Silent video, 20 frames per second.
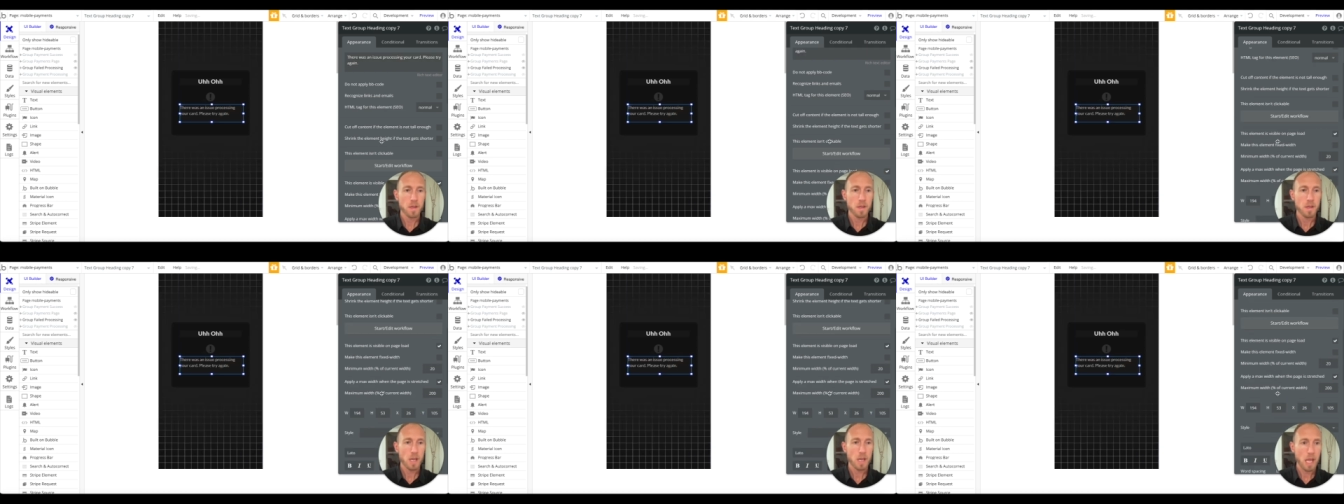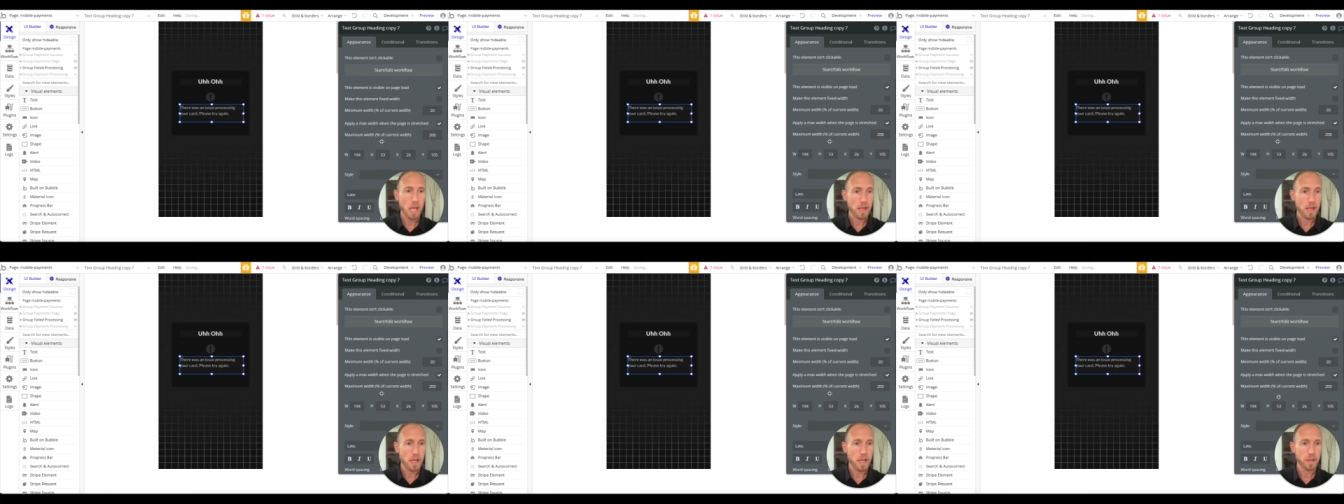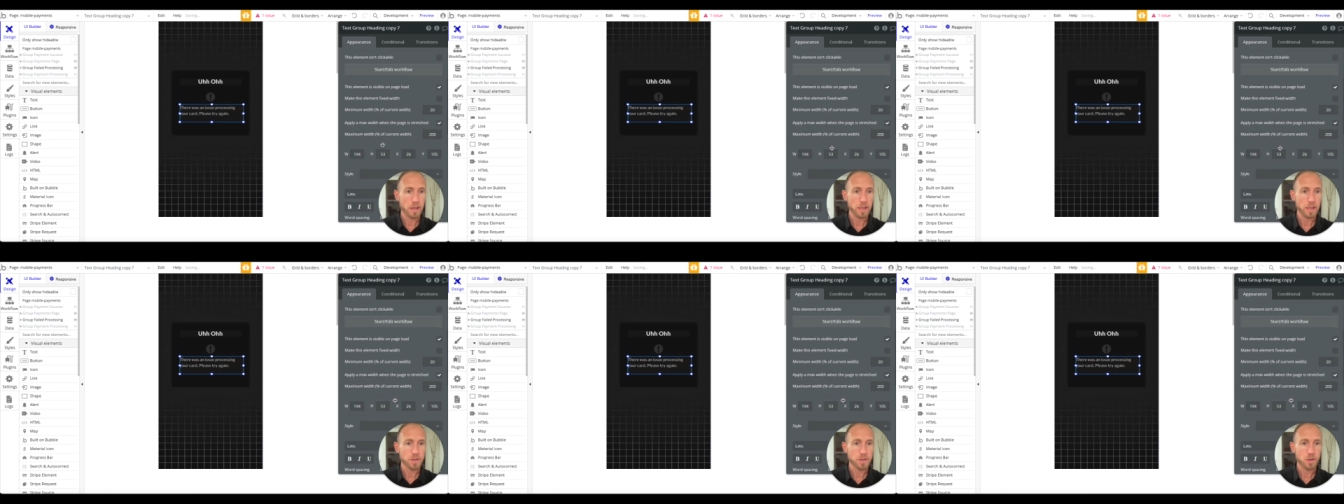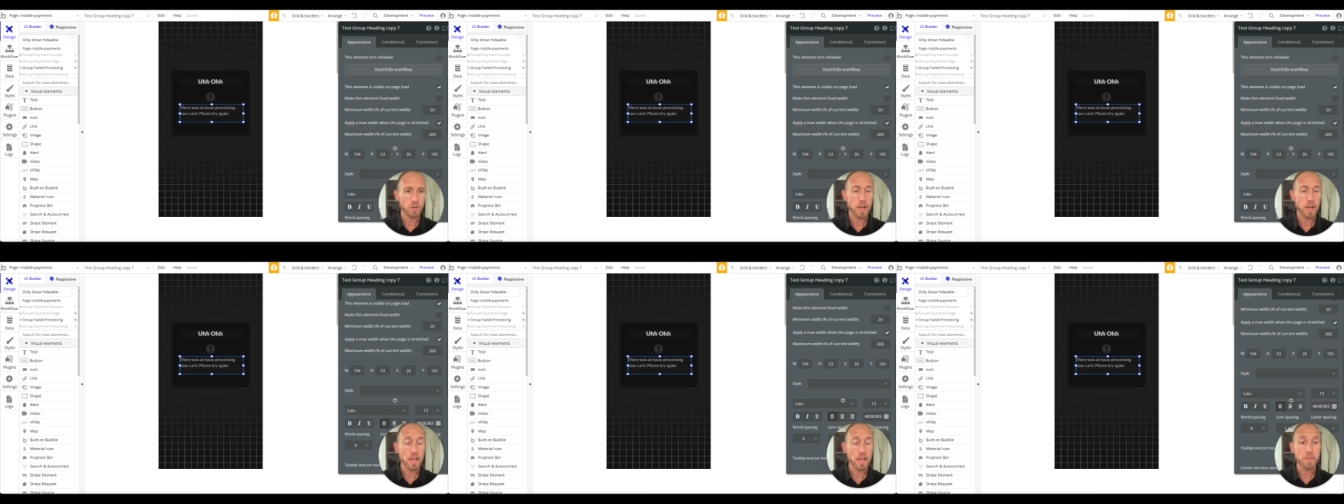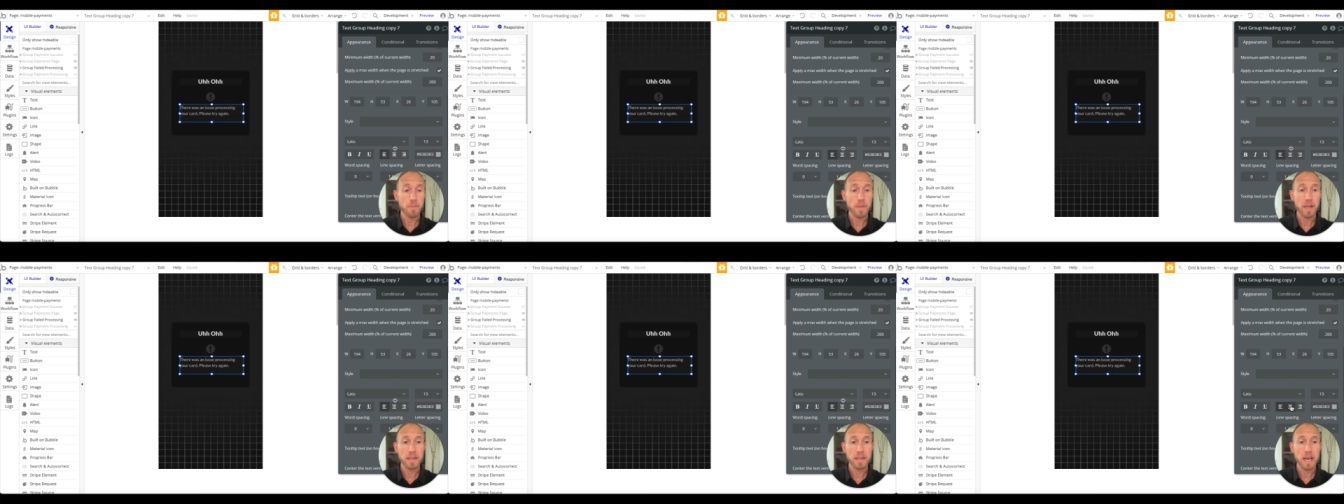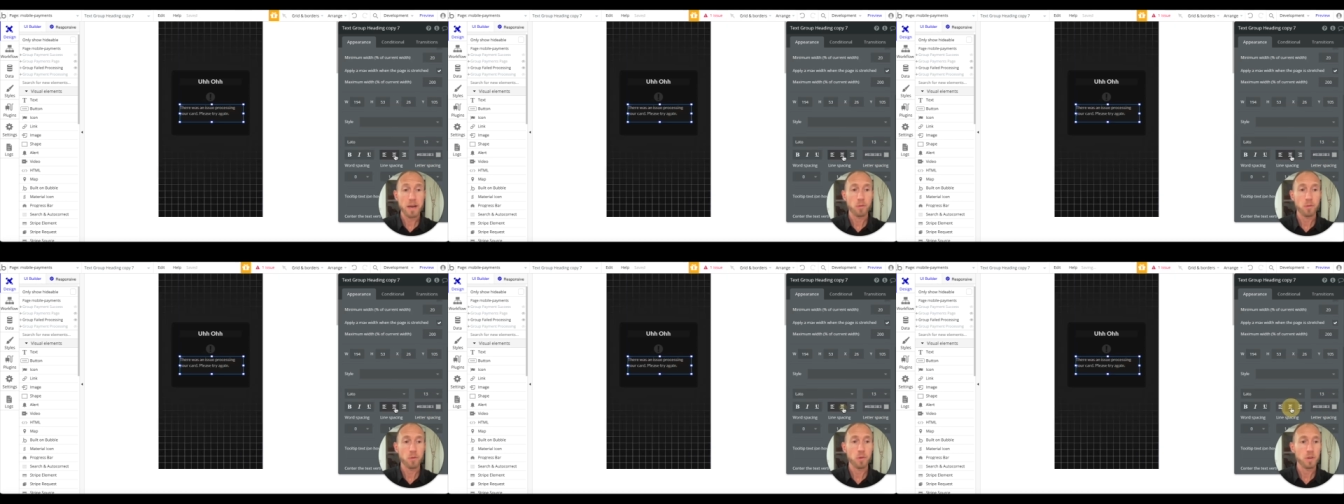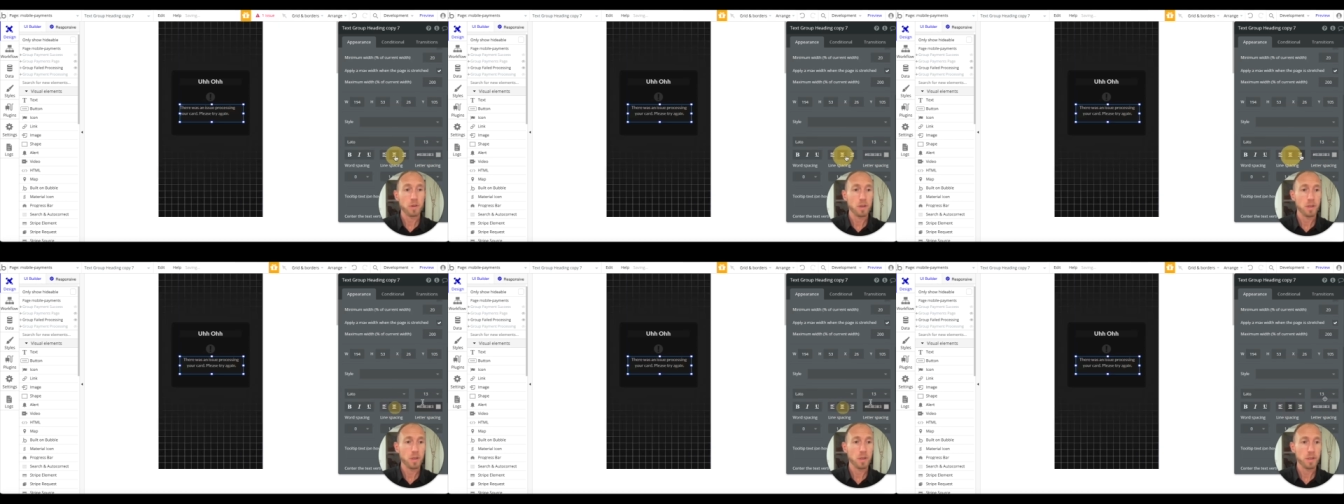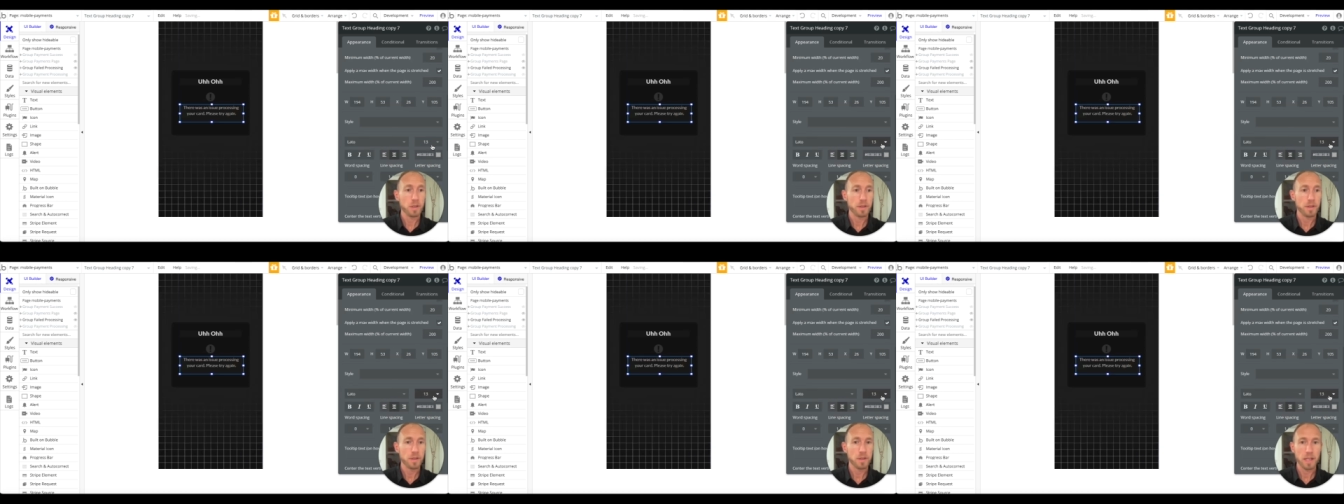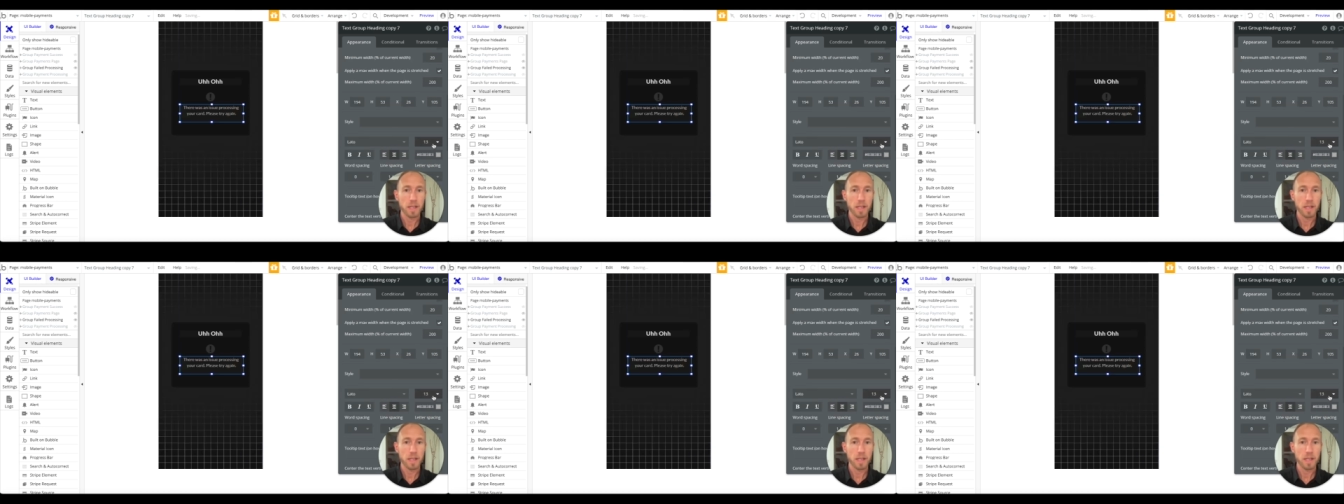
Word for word: And then let's go ahead and make that one